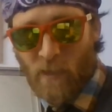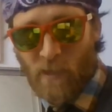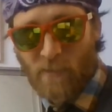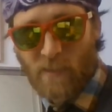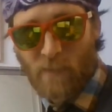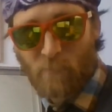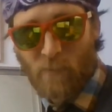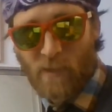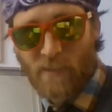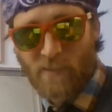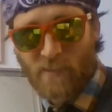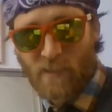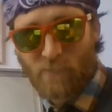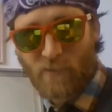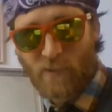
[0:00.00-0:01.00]
10 minus
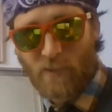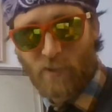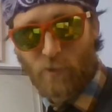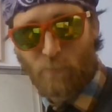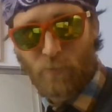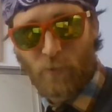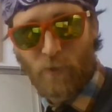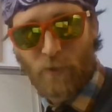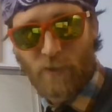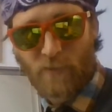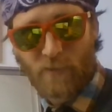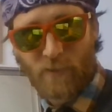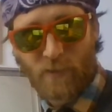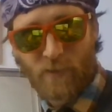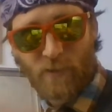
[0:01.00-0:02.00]
7. Did you put
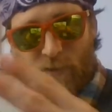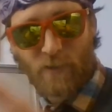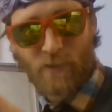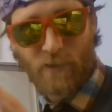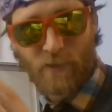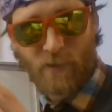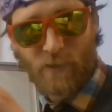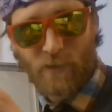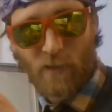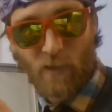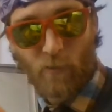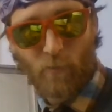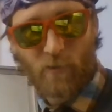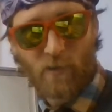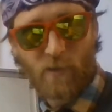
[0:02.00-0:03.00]

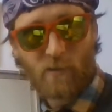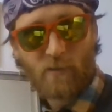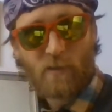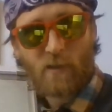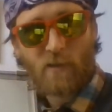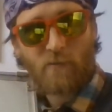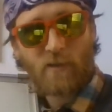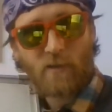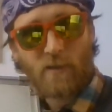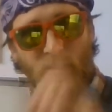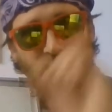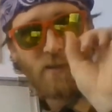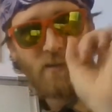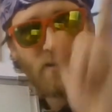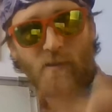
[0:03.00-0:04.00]
3? If you
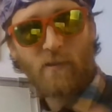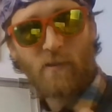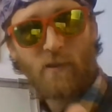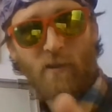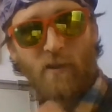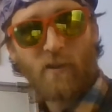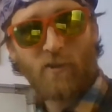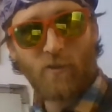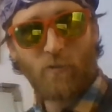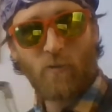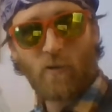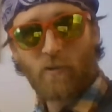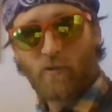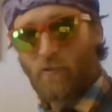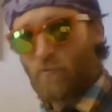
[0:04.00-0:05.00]
did, you
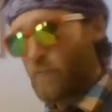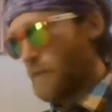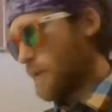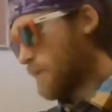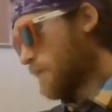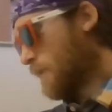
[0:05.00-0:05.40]
are correct.